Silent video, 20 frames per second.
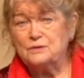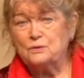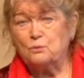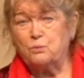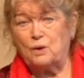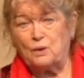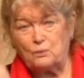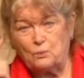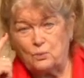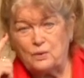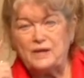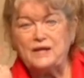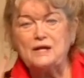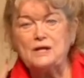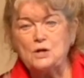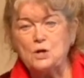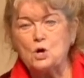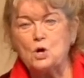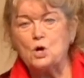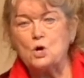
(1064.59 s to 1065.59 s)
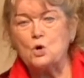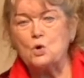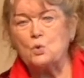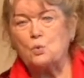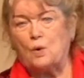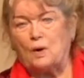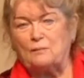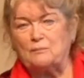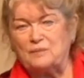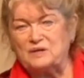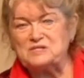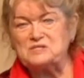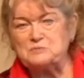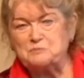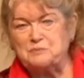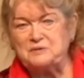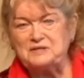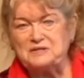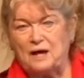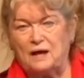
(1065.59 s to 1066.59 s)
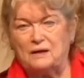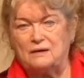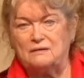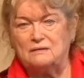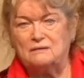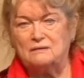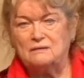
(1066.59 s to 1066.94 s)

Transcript: When we know what must be done,